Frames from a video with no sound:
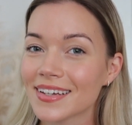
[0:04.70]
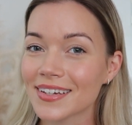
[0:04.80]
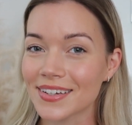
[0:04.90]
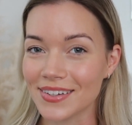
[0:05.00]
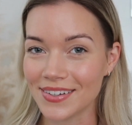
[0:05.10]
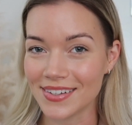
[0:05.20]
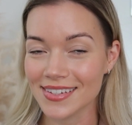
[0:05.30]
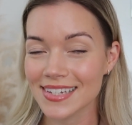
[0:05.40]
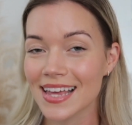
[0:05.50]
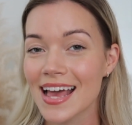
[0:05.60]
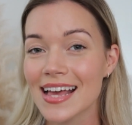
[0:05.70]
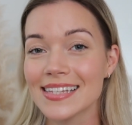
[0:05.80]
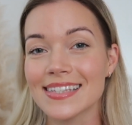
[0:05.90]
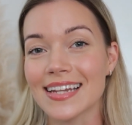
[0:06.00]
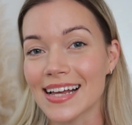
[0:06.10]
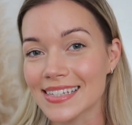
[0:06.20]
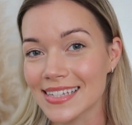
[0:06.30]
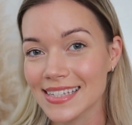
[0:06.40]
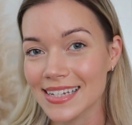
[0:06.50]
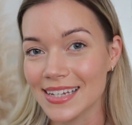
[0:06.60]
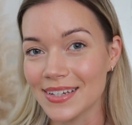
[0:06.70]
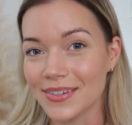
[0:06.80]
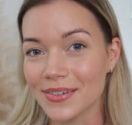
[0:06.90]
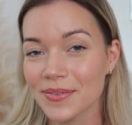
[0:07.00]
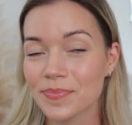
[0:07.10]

Good, it's nice to see you.